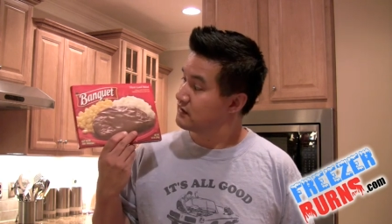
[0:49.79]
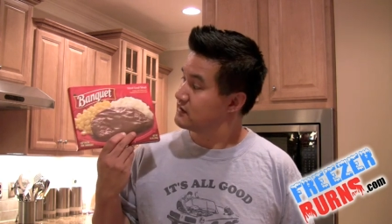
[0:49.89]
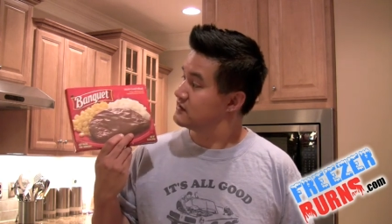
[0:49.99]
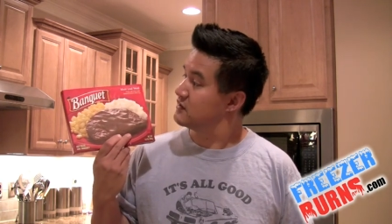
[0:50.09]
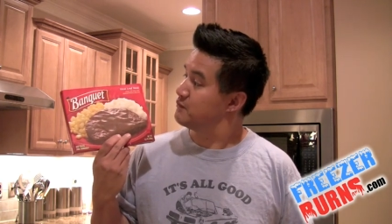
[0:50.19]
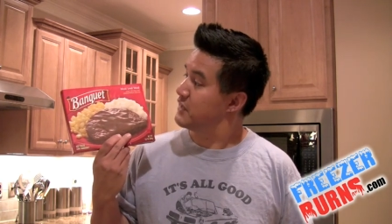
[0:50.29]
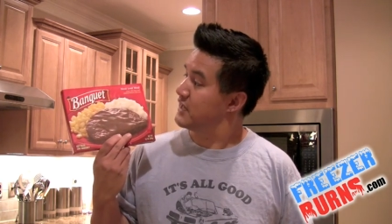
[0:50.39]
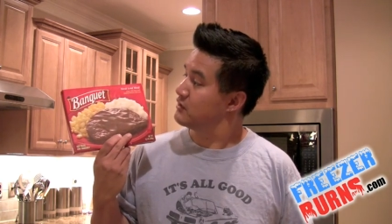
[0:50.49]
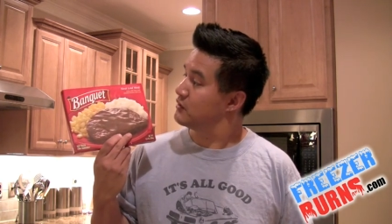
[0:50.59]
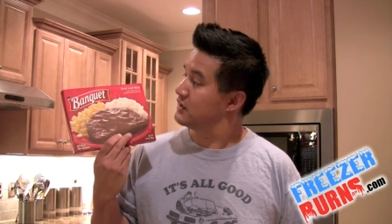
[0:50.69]
This is the
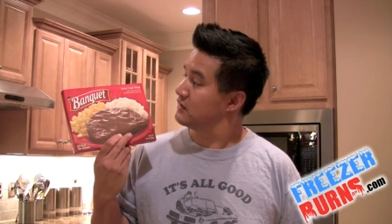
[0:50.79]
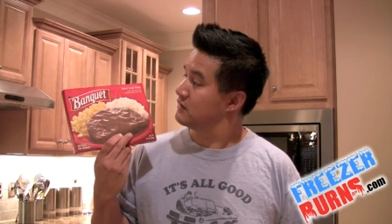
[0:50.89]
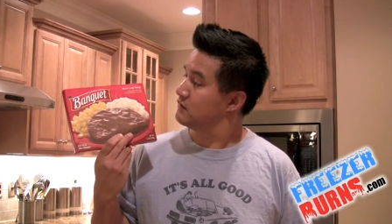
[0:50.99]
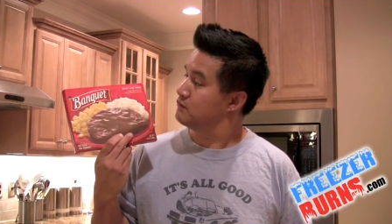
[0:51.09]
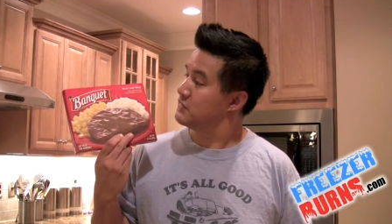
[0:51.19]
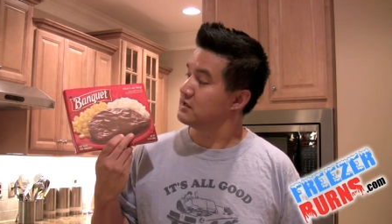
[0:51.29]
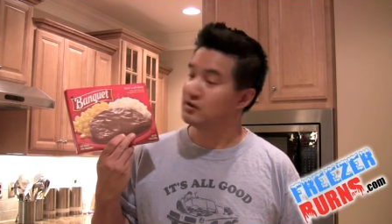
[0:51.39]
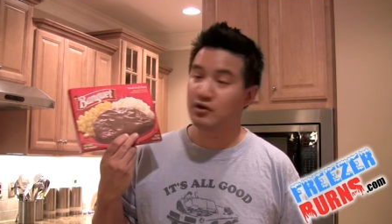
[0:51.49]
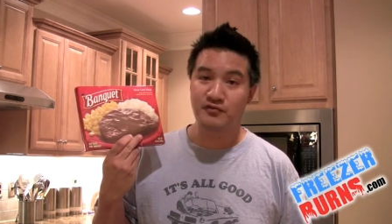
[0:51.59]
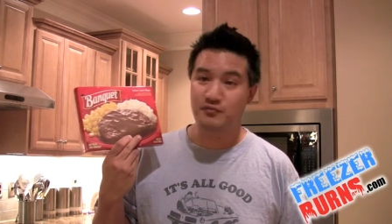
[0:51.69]
banquet
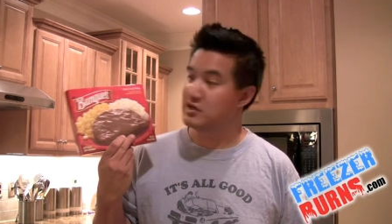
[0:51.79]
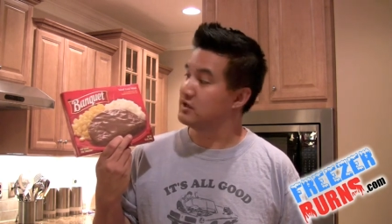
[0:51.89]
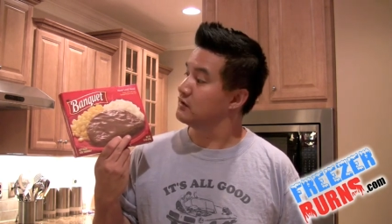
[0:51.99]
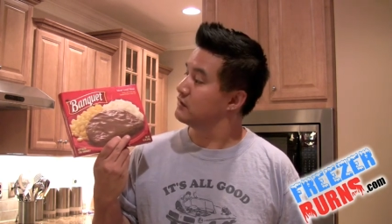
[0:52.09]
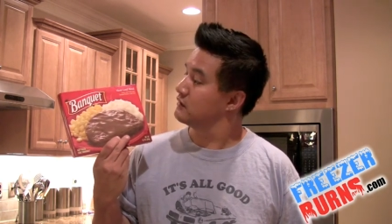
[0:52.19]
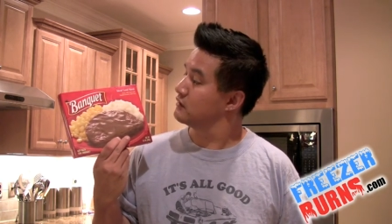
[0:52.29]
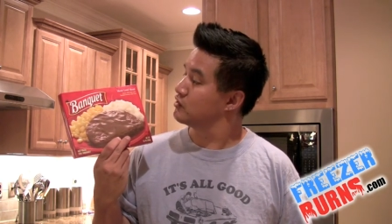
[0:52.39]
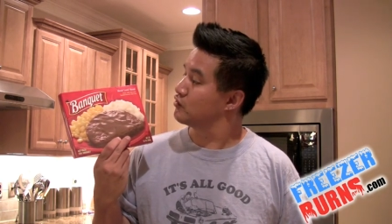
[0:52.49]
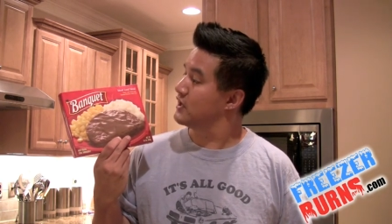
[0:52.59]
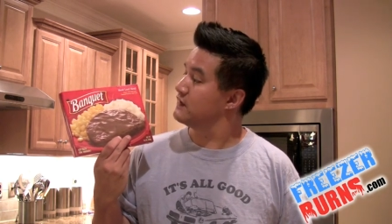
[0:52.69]
meatloaf meal.
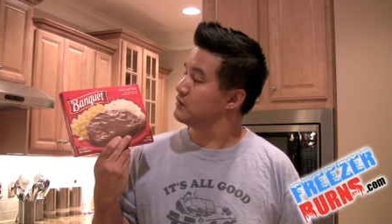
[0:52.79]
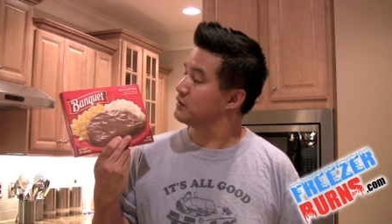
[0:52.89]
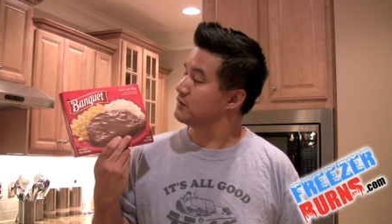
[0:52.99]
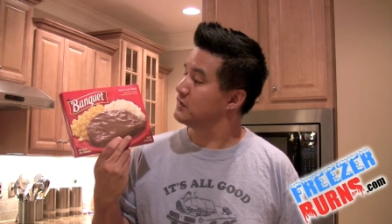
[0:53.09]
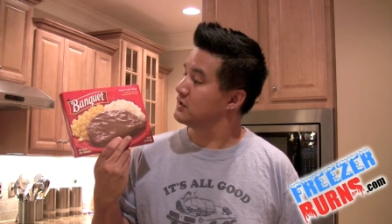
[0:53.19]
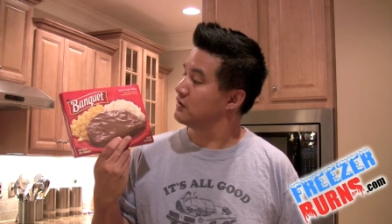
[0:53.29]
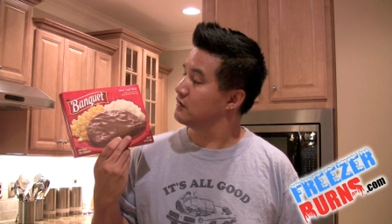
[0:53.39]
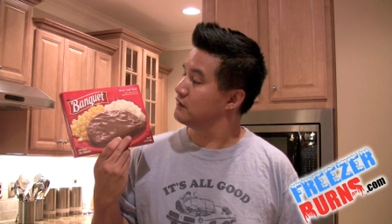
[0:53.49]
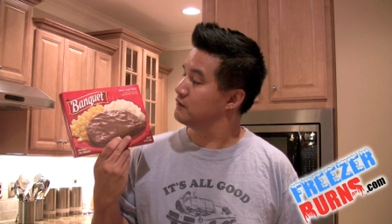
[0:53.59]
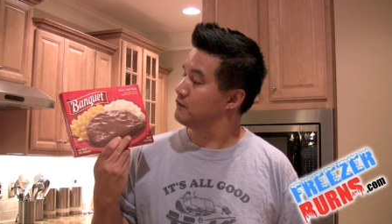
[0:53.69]
Gravy with
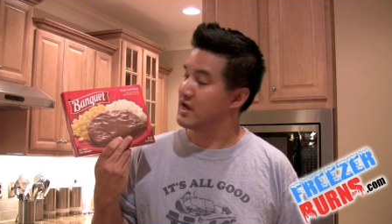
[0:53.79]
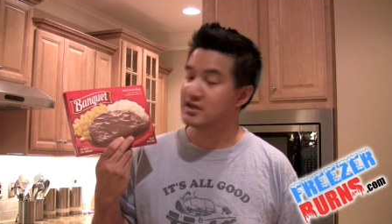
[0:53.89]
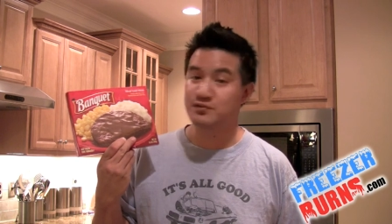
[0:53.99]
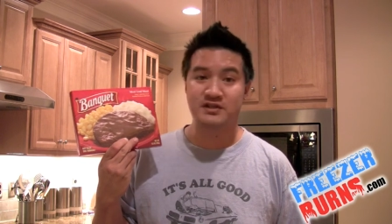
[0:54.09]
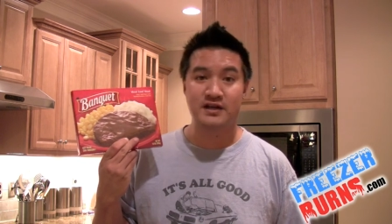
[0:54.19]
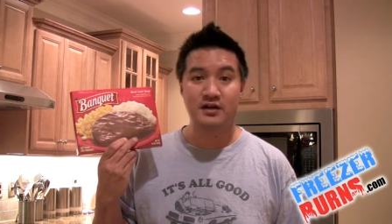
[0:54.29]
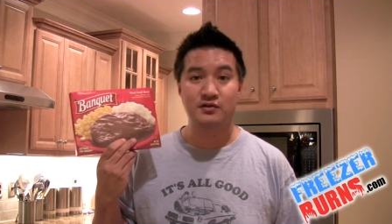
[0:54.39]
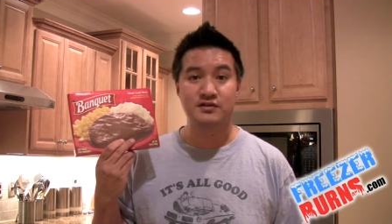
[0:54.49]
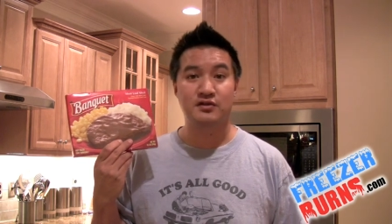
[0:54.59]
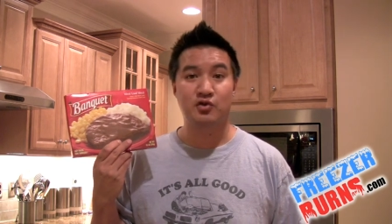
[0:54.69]
meatloaf, mashed
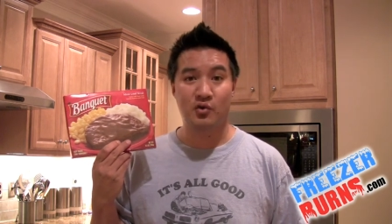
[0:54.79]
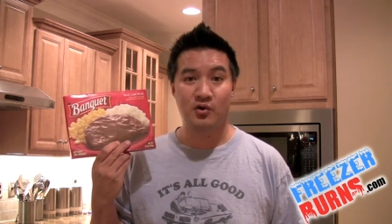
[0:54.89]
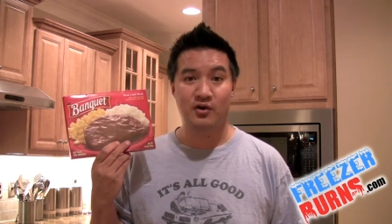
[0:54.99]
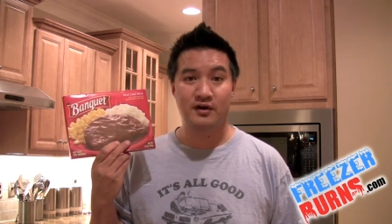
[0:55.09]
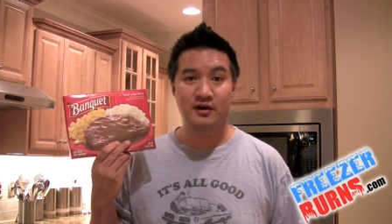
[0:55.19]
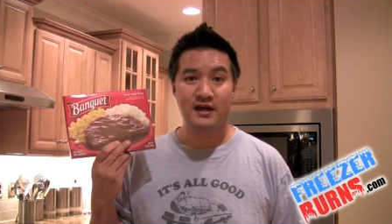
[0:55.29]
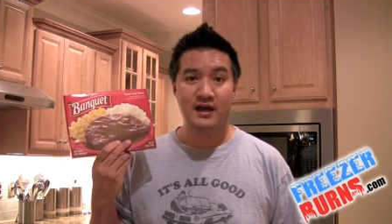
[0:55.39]
potatoes, and corn.